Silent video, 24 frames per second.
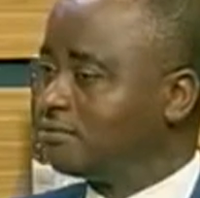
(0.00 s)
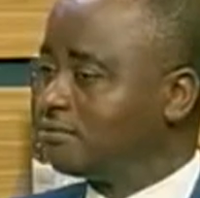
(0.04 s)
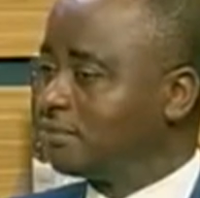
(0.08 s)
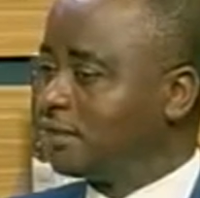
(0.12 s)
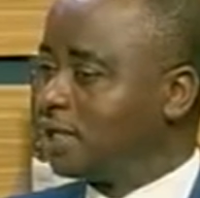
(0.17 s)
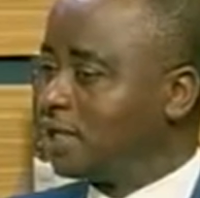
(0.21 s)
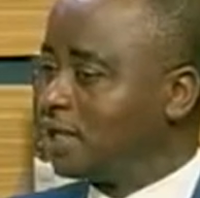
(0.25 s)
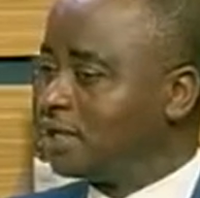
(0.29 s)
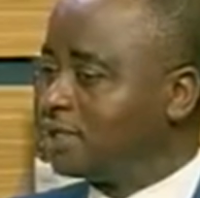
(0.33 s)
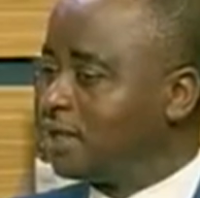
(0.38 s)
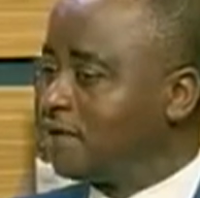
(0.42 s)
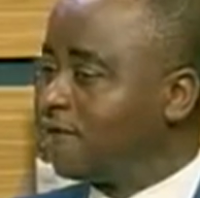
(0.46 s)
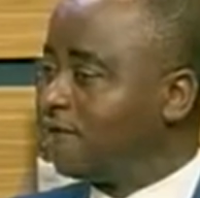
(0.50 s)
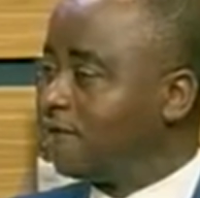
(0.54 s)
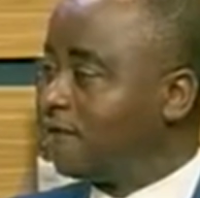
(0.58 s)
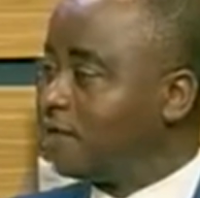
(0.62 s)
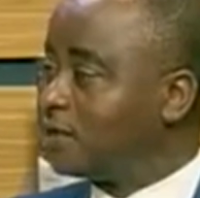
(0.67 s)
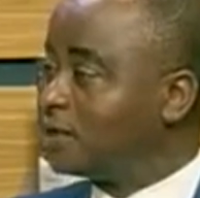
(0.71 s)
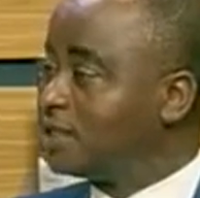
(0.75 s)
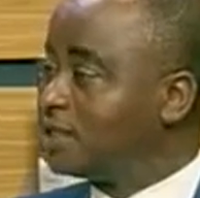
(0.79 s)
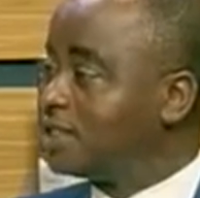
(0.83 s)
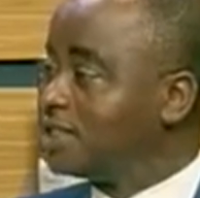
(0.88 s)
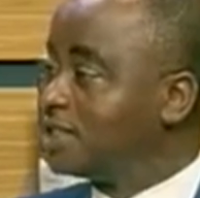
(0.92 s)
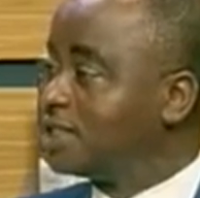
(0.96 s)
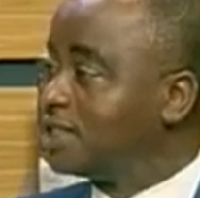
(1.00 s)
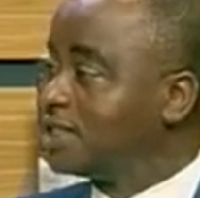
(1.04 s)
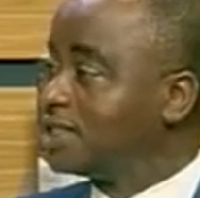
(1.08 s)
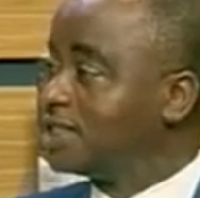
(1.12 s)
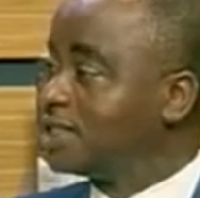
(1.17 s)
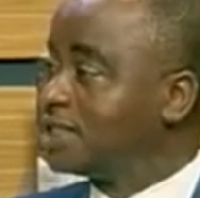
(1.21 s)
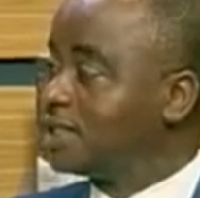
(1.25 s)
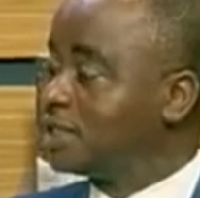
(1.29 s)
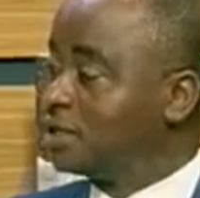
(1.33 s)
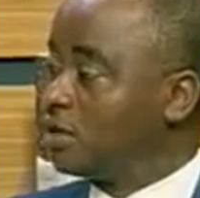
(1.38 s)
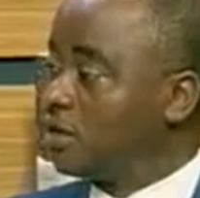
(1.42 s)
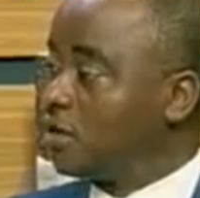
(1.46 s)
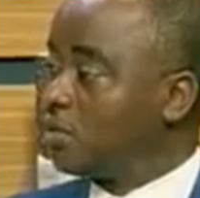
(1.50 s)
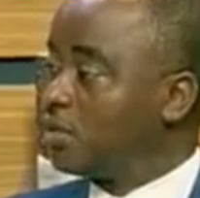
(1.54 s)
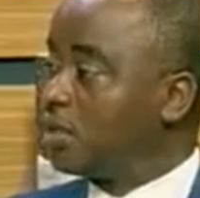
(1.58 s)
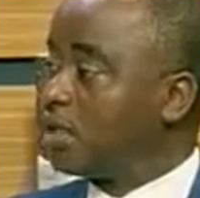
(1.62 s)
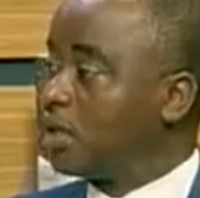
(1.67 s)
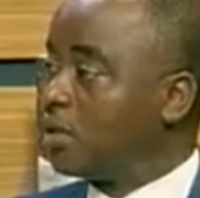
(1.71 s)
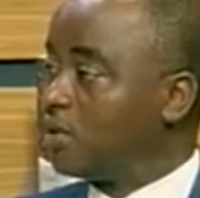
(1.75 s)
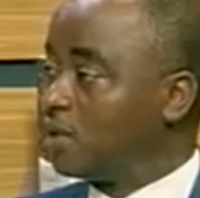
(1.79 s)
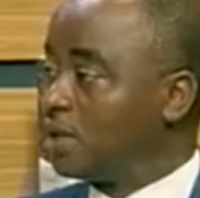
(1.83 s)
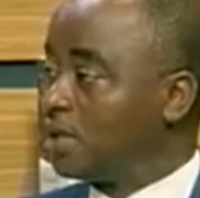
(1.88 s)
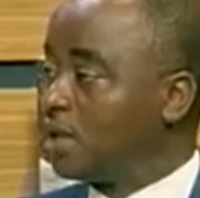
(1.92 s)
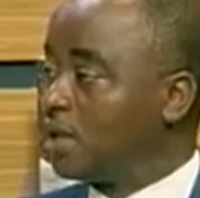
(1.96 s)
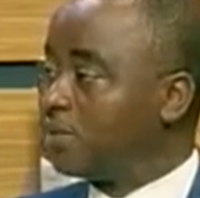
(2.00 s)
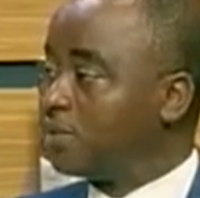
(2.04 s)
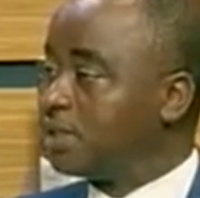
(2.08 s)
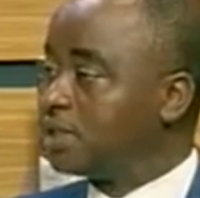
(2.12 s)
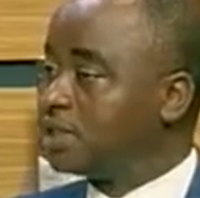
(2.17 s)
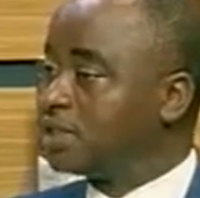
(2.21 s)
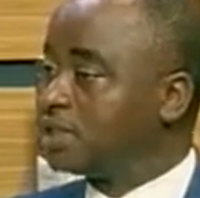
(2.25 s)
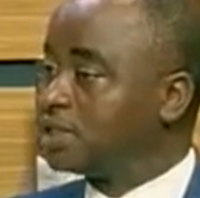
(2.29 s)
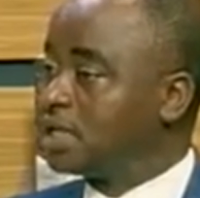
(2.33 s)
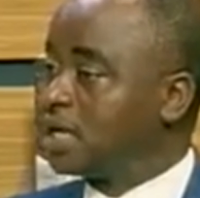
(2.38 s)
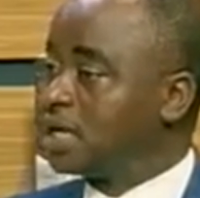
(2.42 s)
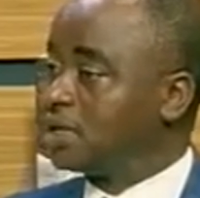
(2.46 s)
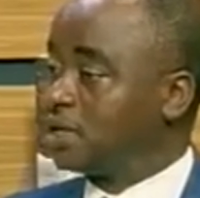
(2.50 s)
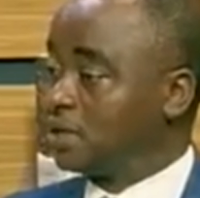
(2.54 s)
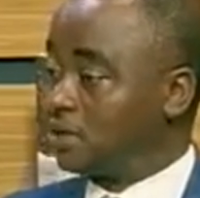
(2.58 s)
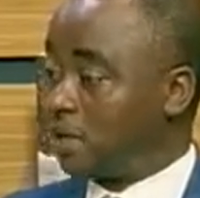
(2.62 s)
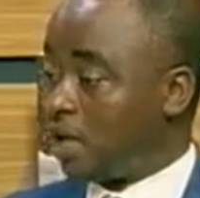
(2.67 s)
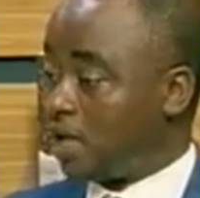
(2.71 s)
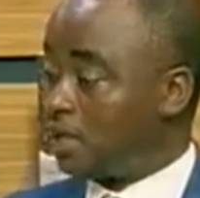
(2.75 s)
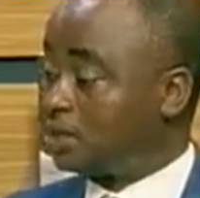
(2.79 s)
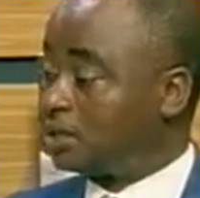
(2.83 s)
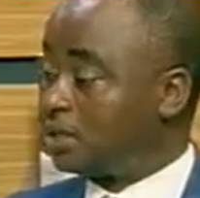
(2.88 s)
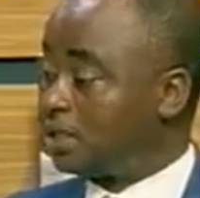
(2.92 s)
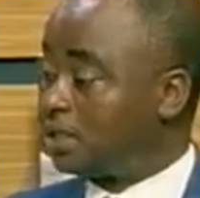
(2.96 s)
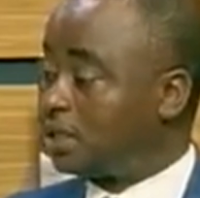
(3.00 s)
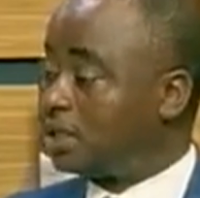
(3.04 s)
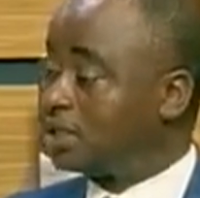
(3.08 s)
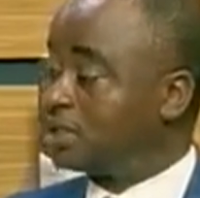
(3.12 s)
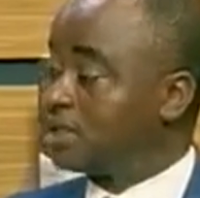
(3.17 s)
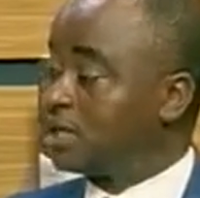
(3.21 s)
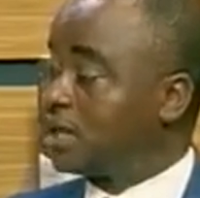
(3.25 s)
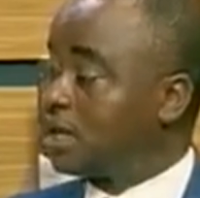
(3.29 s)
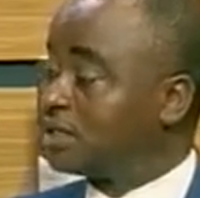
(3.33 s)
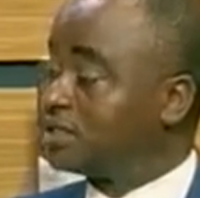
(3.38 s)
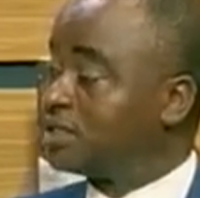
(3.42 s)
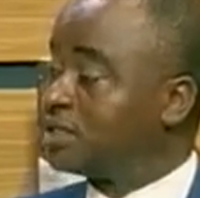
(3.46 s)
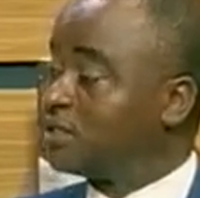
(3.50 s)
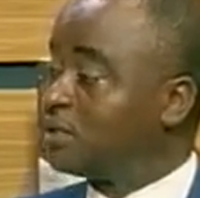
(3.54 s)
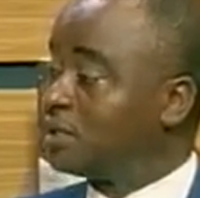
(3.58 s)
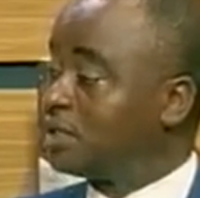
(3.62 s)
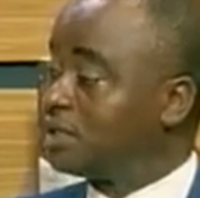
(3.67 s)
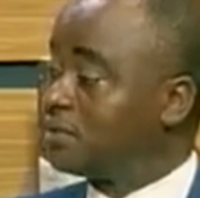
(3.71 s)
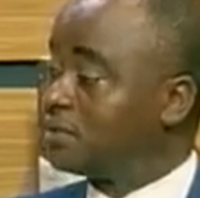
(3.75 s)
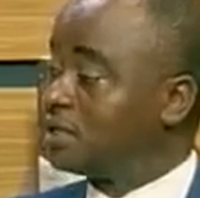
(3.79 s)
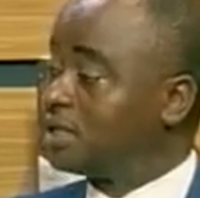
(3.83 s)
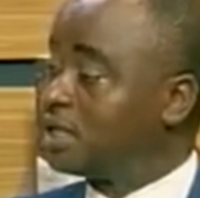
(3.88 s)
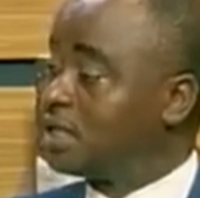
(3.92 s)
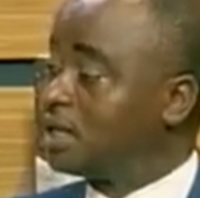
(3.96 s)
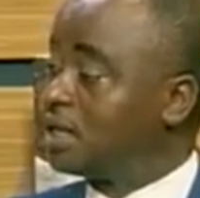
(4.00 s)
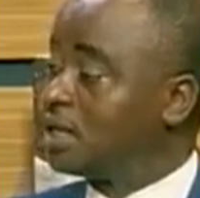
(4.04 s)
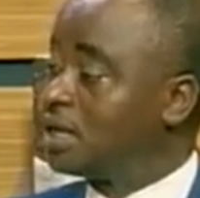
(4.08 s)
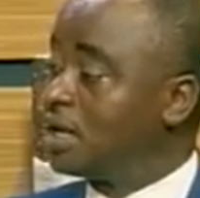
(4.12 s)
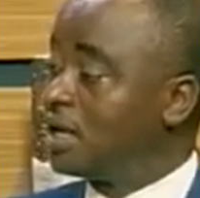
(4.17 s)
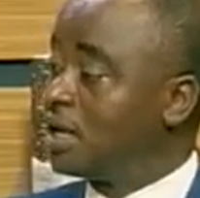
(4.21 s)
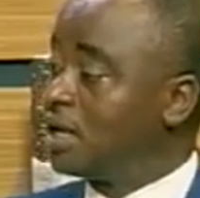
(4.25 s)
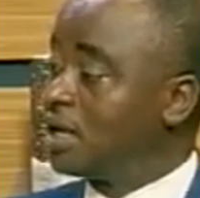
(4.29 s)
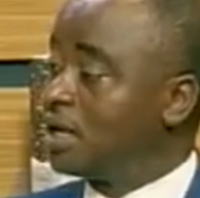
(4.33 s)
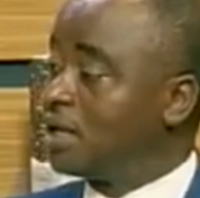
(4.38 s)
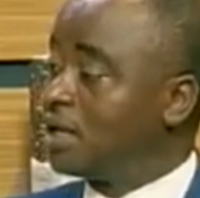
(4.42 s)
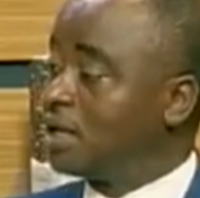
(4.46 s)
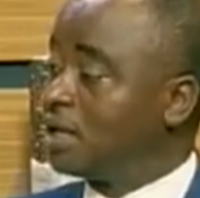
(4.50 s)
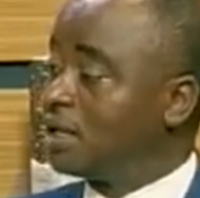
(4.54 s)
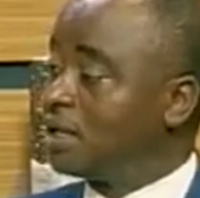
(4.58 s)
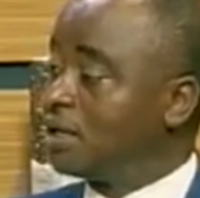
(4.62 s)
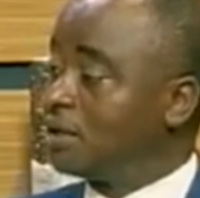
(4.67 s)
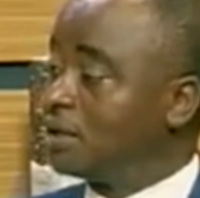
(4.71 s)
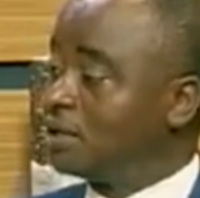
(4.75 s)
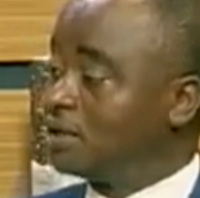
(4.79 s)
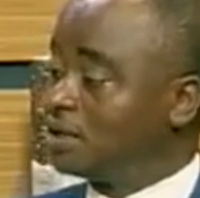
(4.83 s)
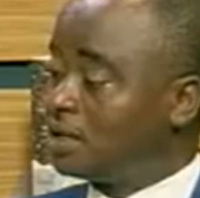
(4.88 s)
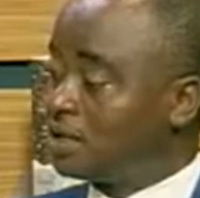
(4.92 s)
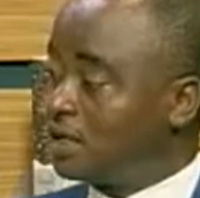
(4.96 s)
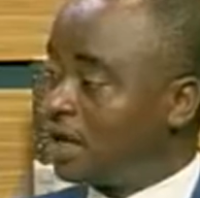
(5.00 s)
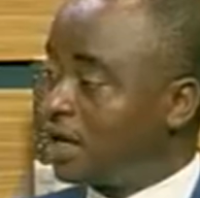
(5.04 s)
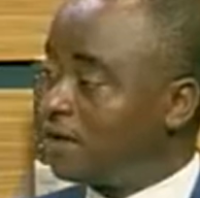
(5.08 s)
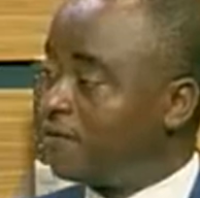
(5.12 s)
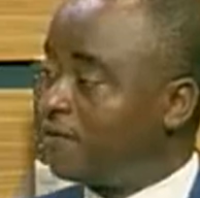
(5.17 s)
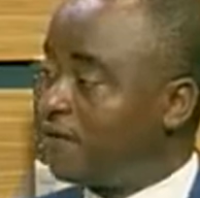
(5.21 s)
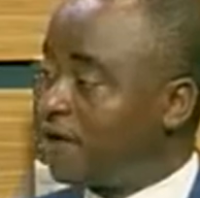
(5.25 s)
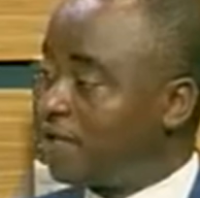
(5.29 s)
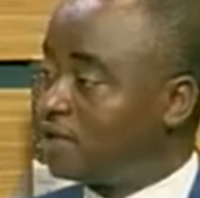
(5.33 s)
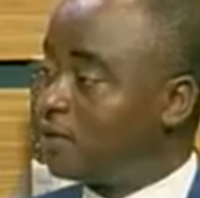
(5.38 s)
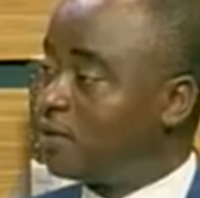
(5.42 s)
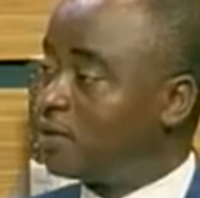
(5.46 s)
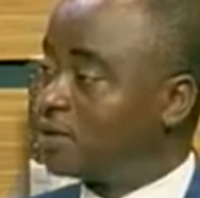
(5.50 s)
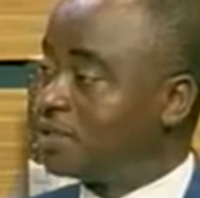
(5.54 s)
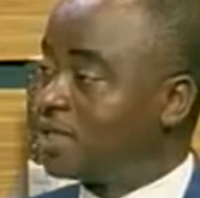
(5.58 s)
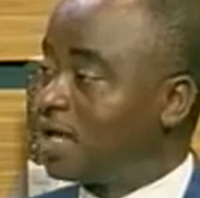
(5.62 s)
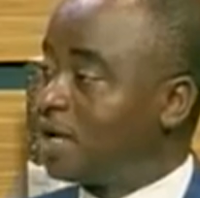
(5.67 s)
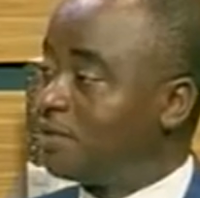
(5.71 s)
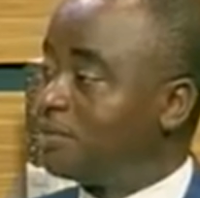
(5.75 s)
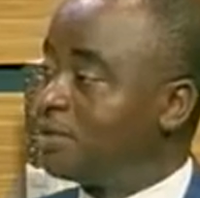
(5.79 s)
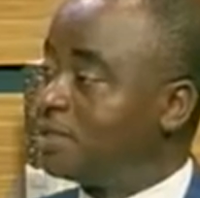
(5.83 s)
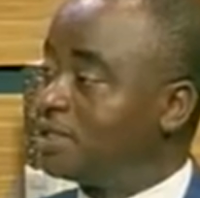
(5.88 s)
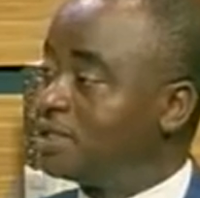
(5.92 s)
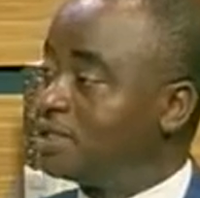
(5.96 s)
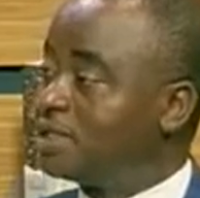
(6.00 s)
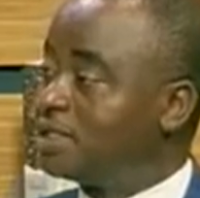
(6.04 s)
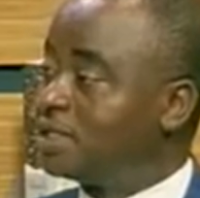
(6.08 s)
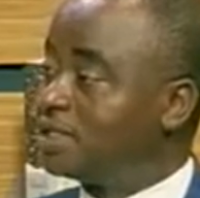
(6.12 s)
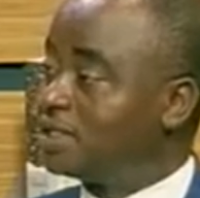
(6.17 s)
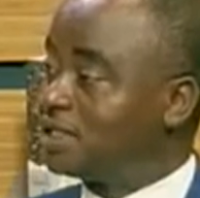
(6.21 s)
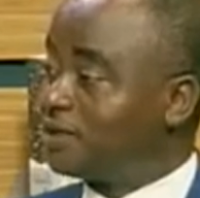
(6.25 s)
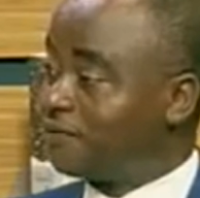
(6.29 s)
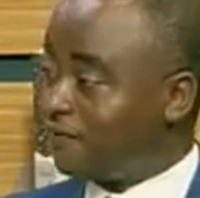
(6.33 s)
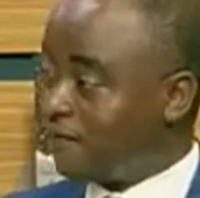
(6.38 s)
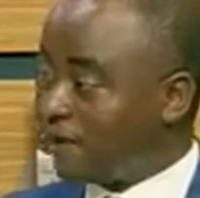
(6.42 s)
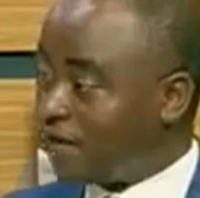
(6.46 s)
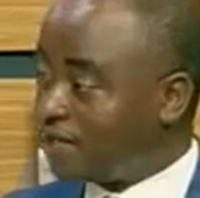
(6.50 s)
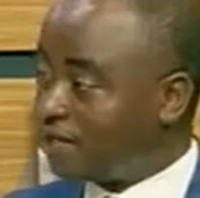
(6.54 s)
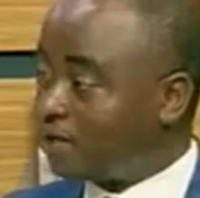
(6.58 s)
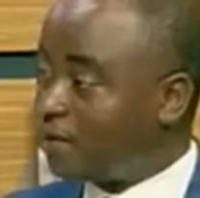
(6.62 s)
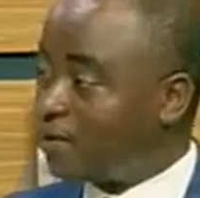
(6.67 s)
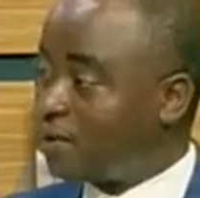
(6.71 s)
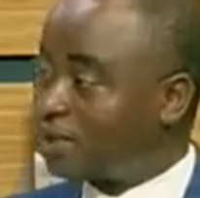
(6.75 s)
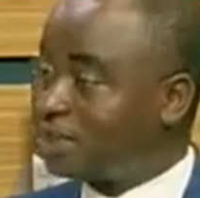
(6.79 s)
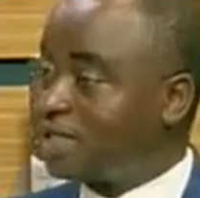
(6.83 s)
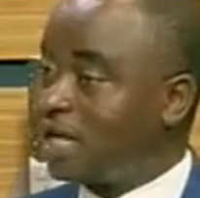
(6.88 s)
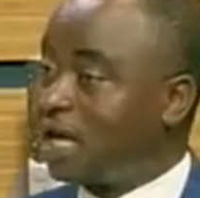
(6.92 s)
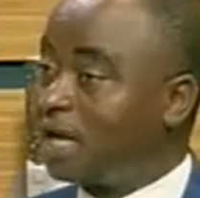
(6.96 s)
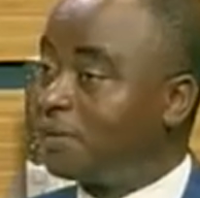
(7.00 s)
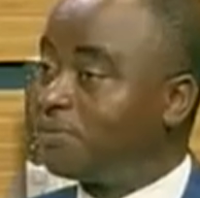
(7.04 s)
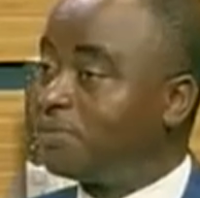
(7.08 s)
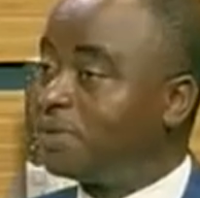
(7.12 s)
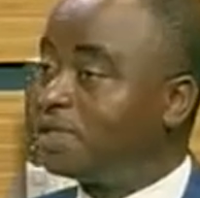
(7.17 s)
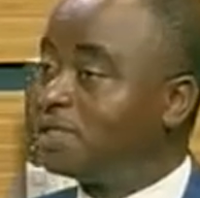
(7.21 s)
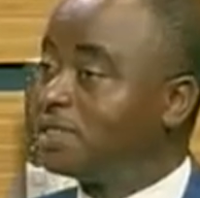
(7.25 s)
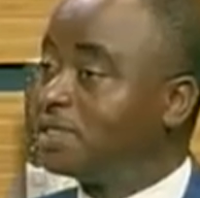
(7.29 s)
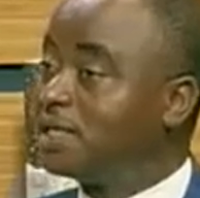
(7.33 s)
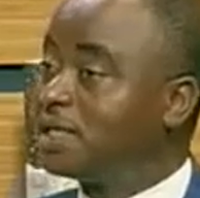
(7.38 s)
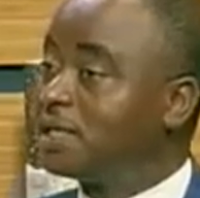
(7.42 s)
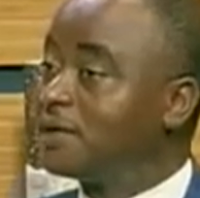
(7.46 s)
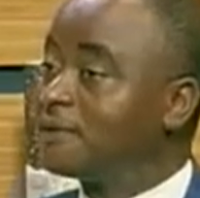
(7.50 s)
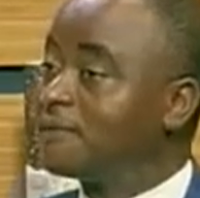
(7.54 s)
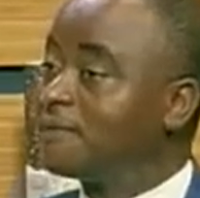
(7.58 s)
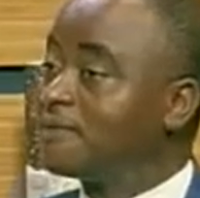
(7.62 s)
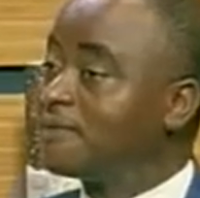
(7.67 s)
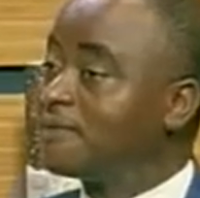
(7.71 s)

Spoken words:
less than 40, coming down with diabetes. And in interacting with him, he said the grandfather was diabetic, the father was diabetic,